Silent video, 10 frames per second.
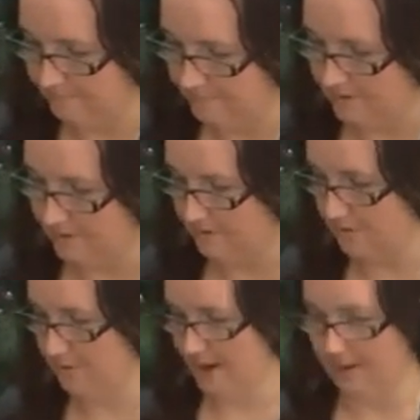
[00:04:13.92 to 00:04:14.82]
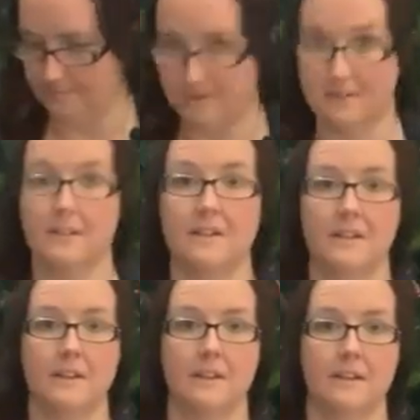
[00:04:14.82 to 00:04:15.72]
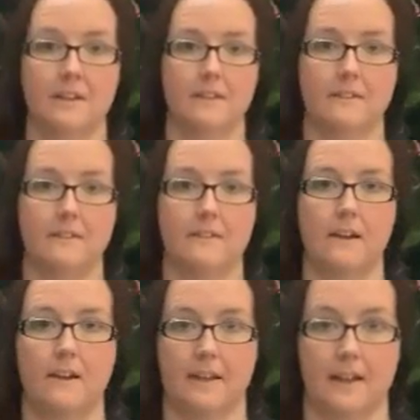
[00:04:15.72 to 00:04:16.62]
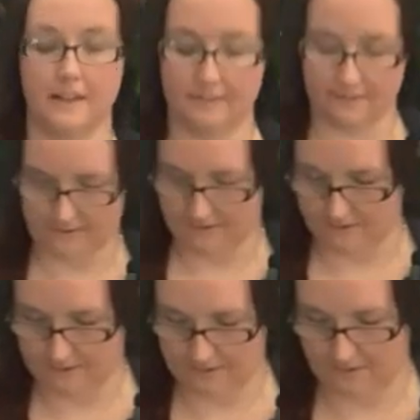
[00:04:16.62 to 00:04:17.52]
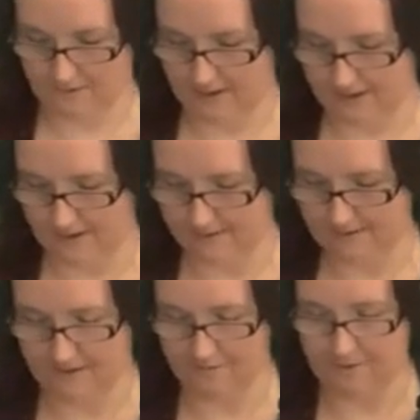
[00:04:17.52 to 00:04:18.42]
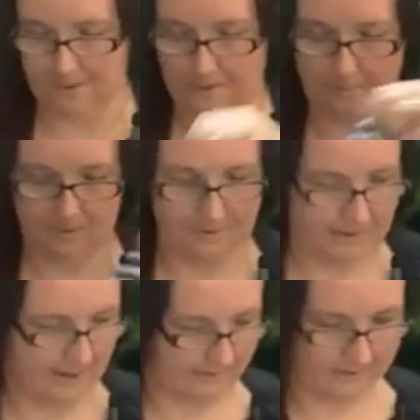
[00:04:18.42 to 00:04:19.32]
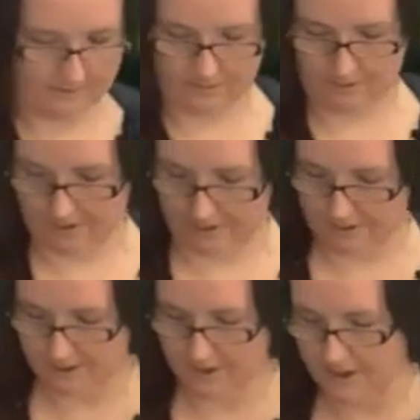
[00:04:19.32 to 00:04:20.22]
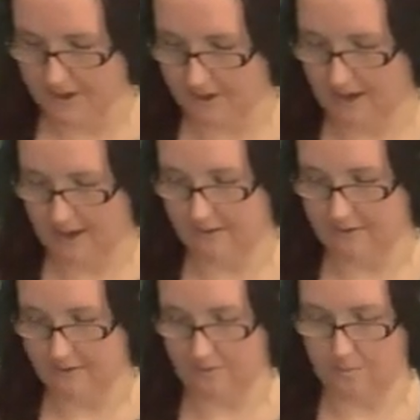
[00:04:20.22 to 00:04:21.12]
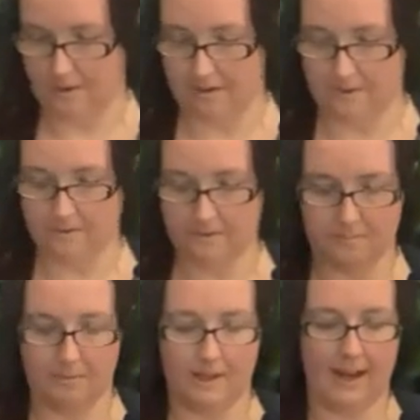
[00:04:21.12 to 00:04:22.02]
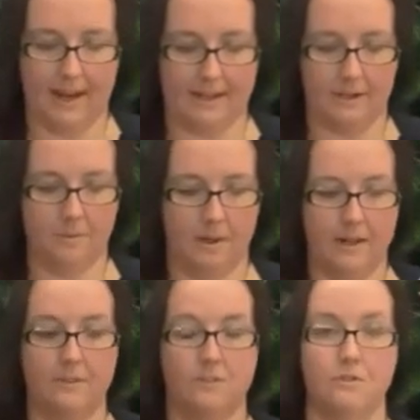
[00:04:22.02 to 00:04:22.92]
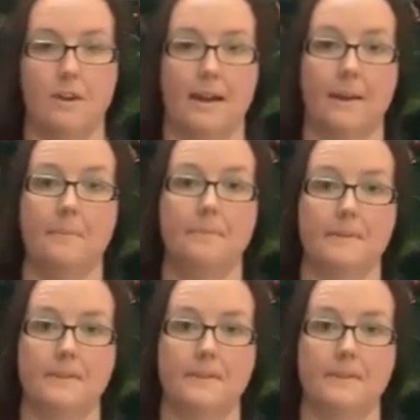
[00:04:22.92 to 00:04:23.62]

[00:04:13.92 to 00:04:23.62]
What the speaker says: the striped stockings. So like I said, very Burton-esque look. Alice wears black and white stripes,